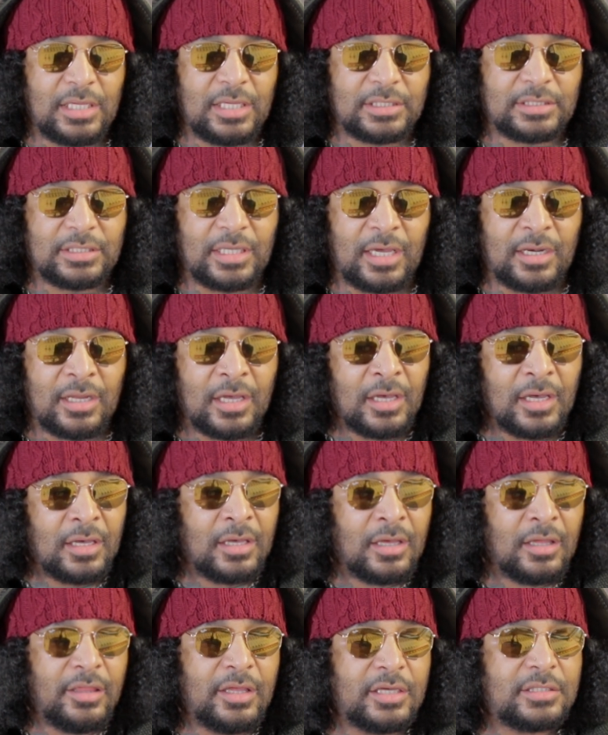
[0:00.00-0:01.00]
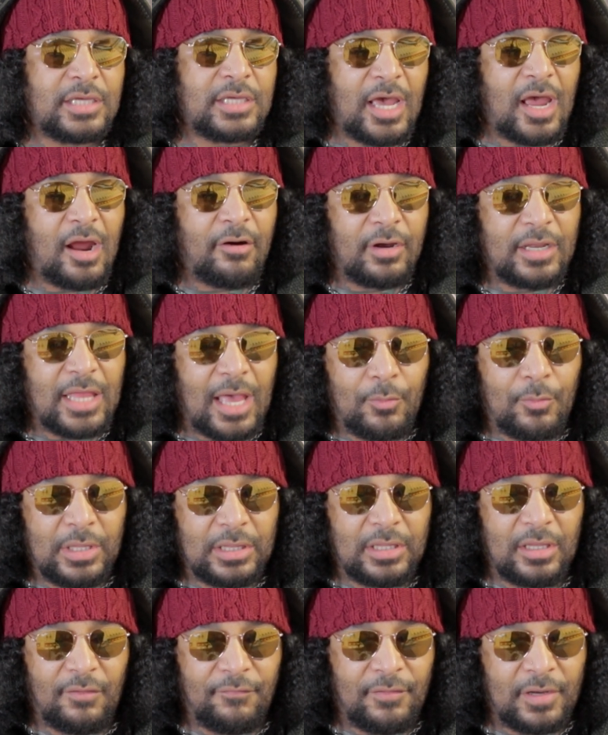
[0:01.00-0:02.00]
He said this era that we
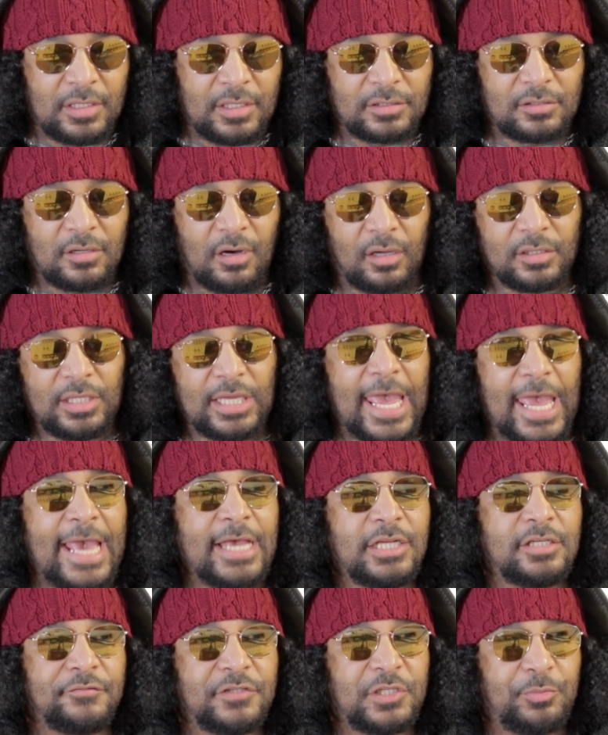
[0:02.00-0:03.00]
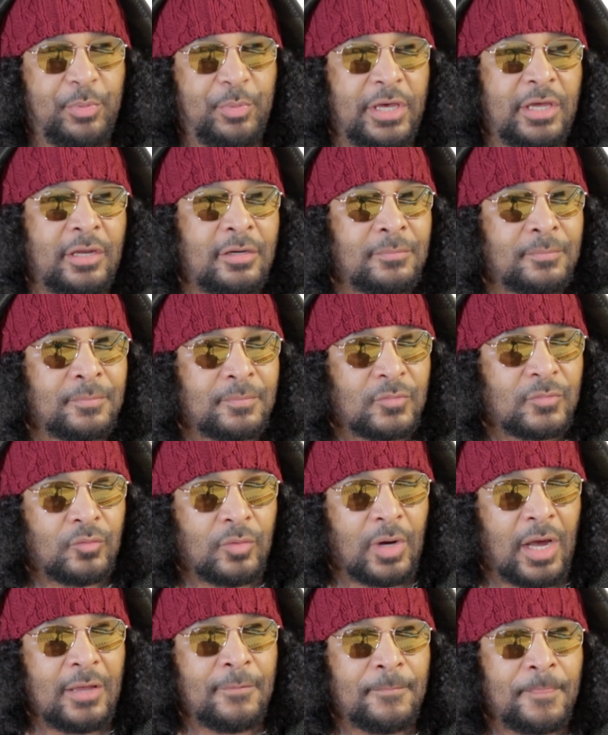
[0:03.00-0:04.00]
live in is called the age of spin,
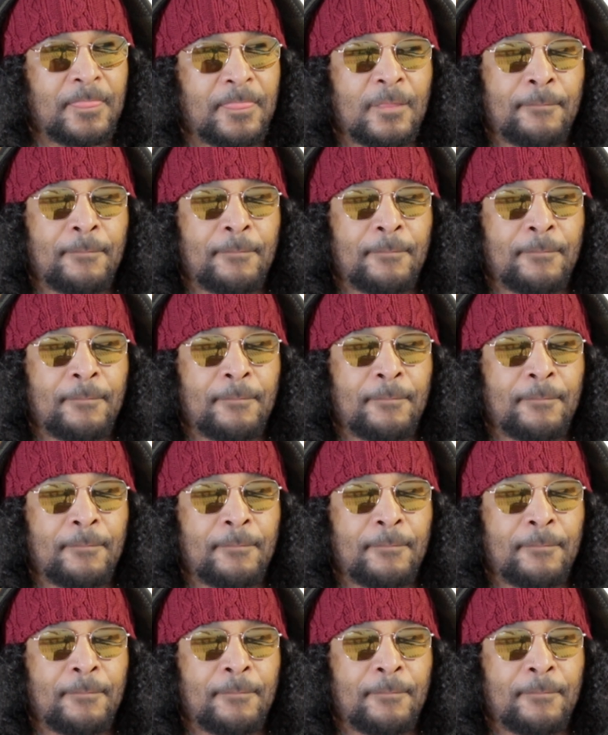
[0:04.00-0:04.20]
right?